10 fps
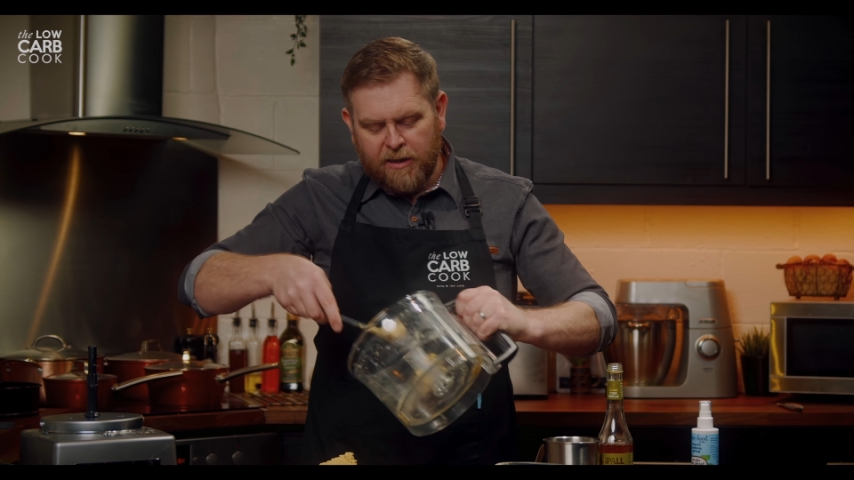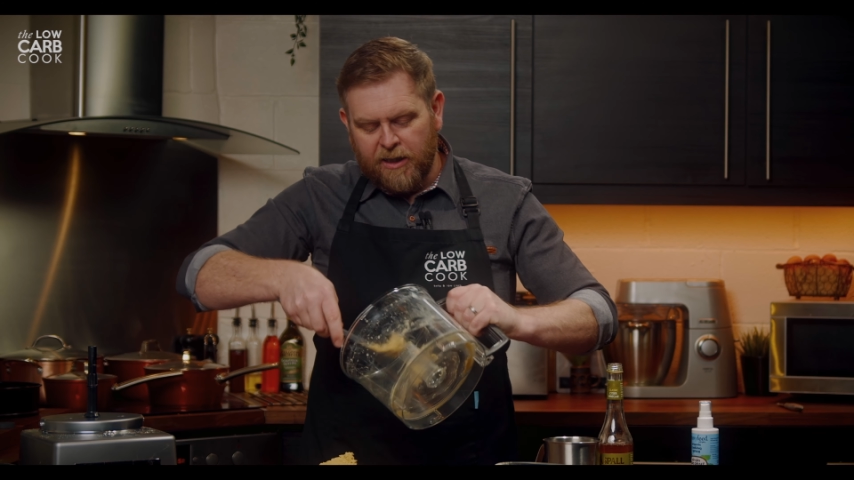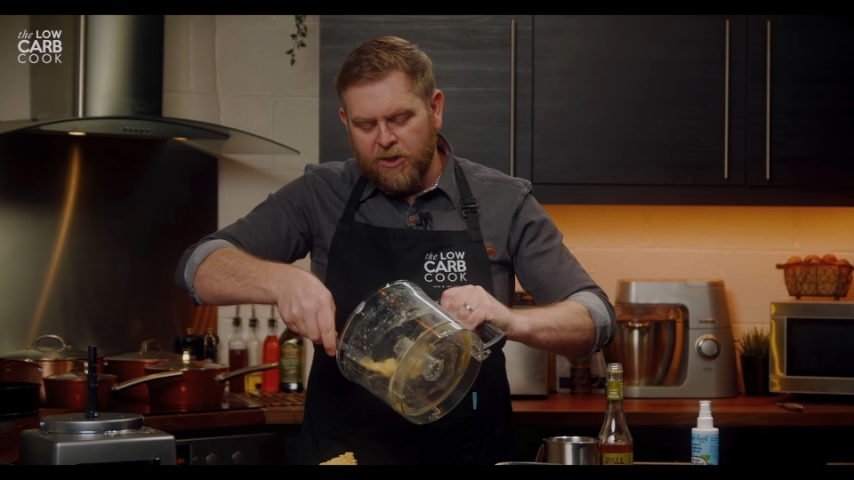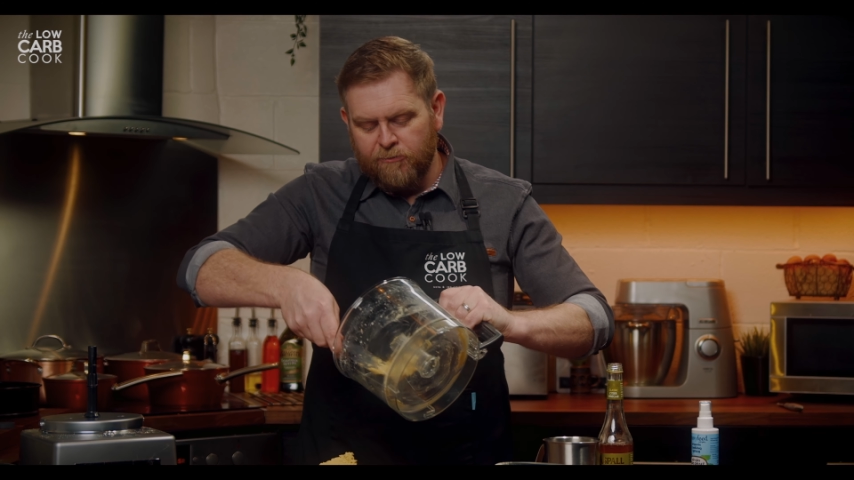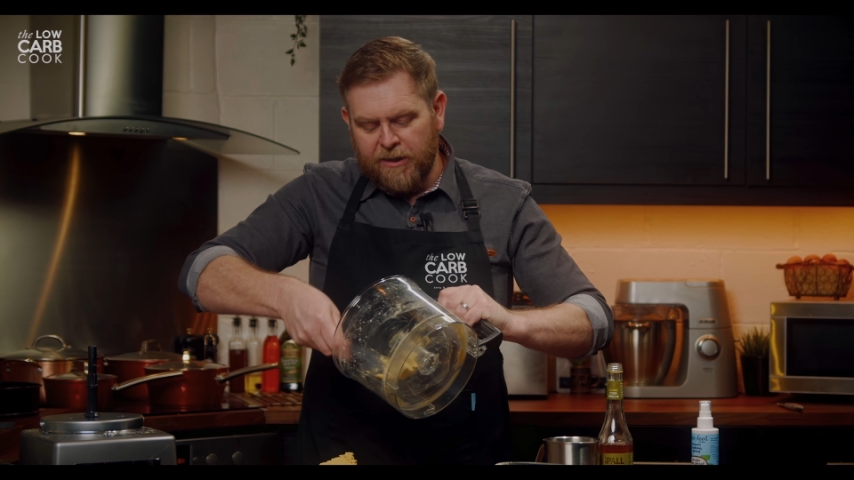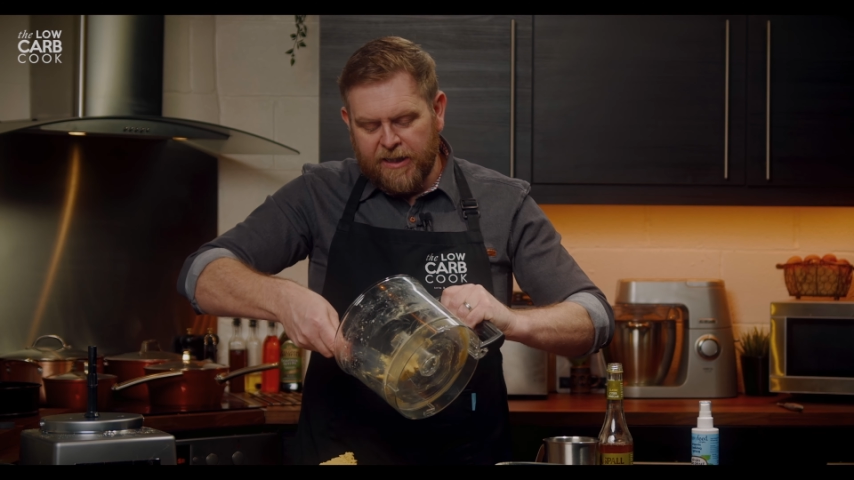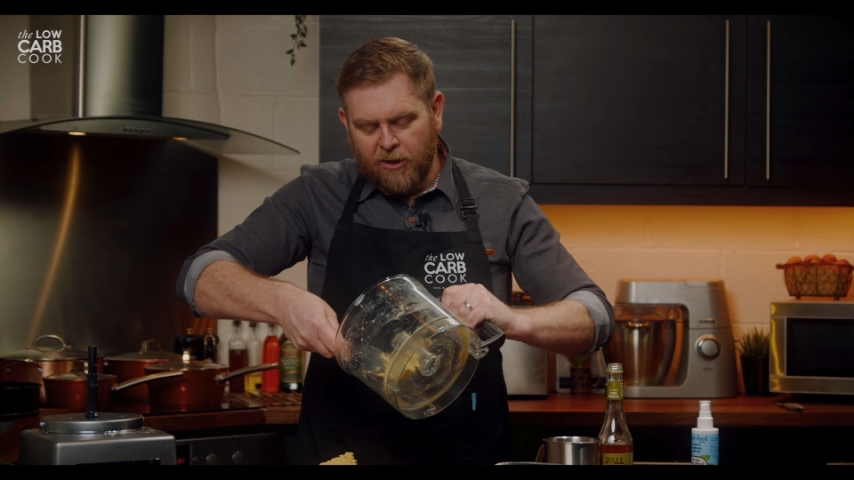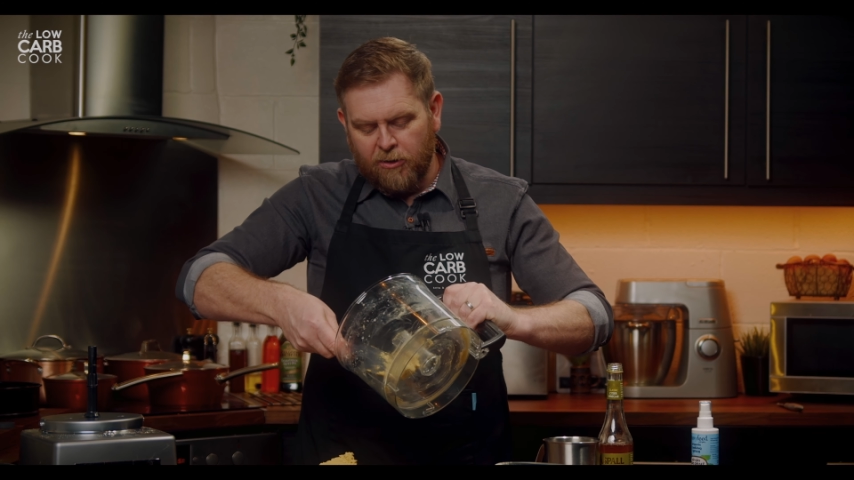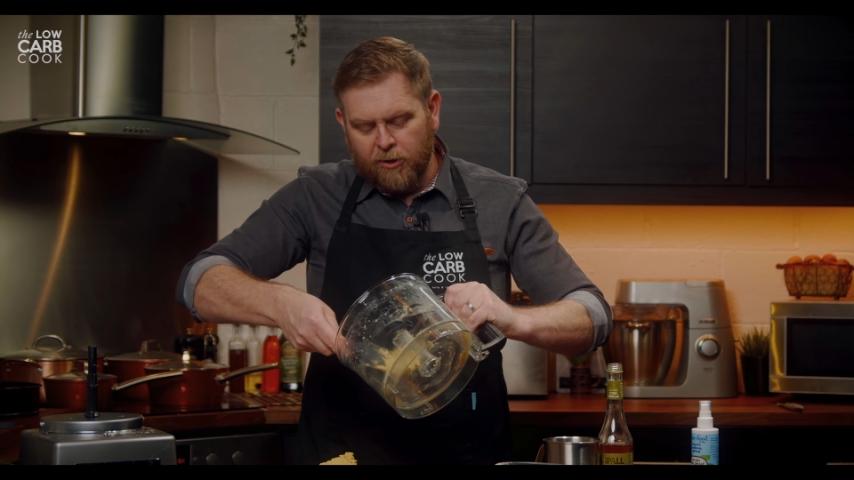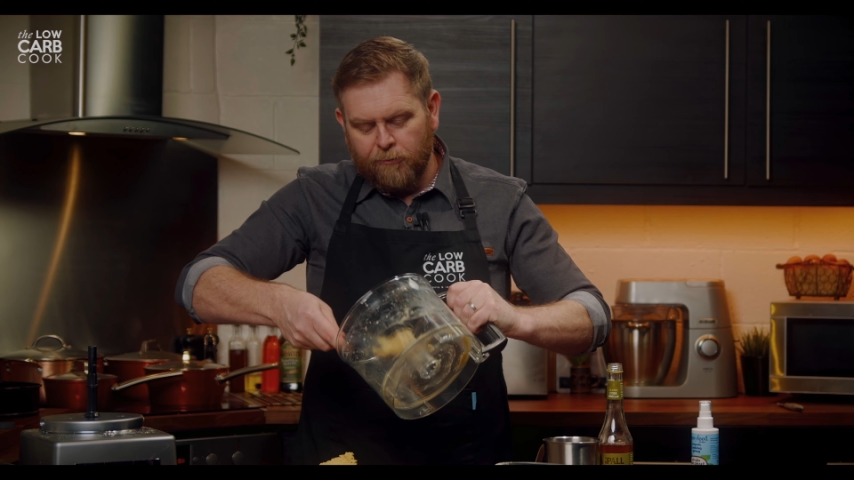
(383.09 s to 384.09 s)
and you really
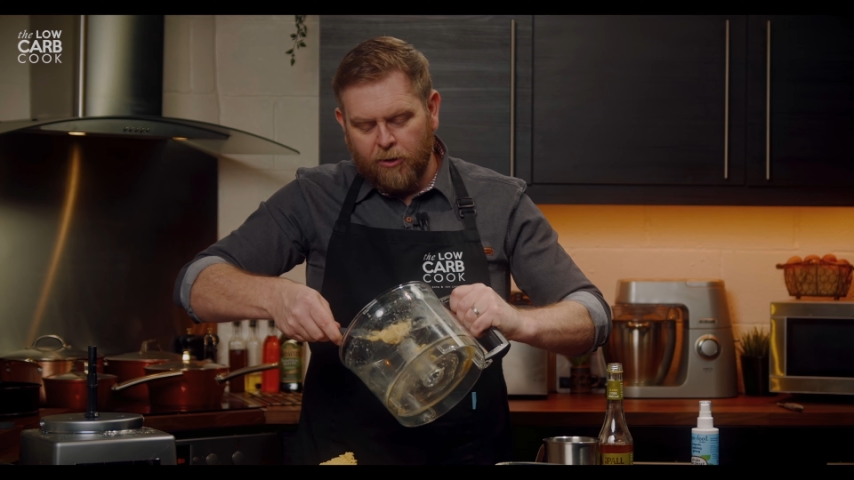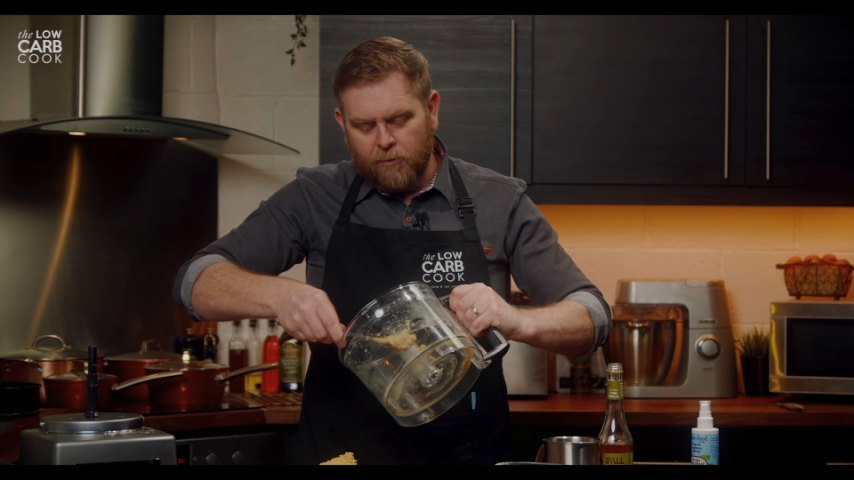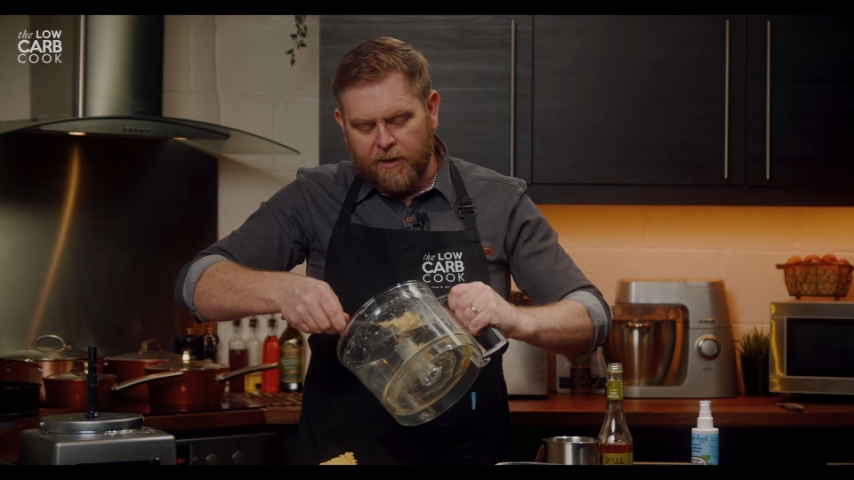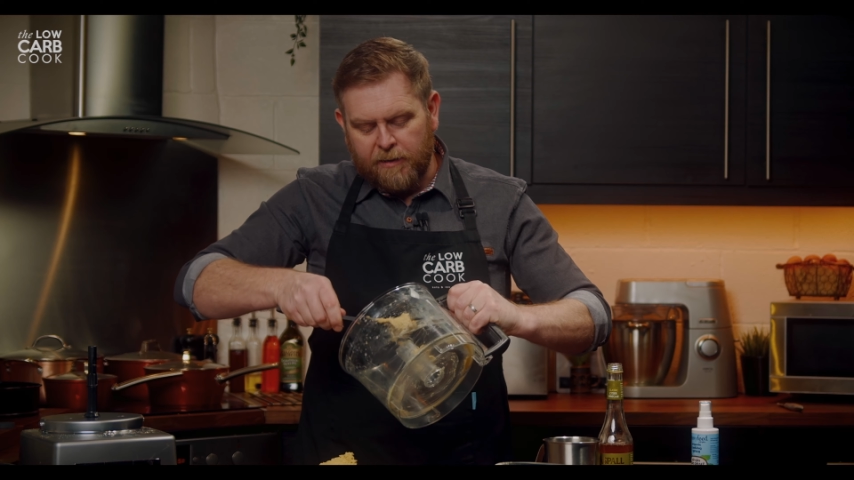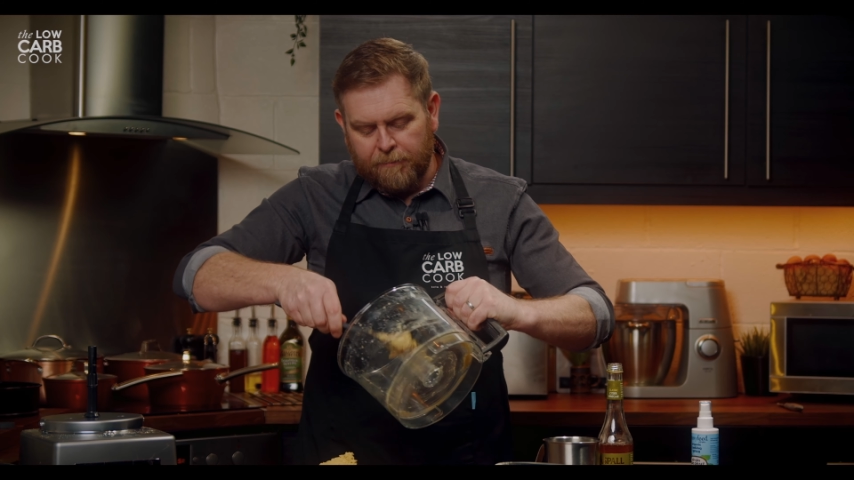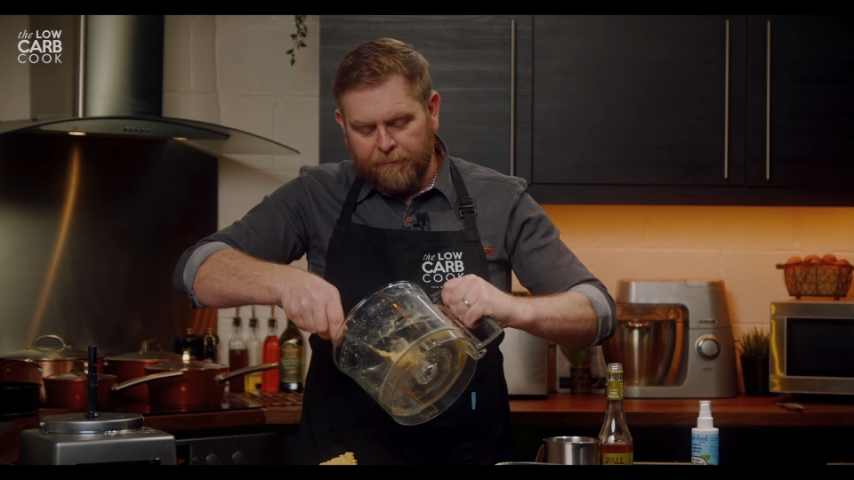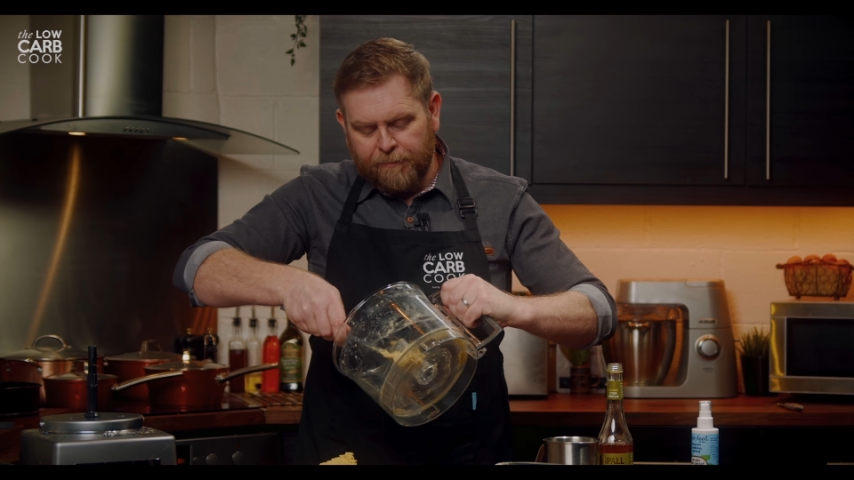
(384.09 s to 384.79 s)
can't go wrong with it.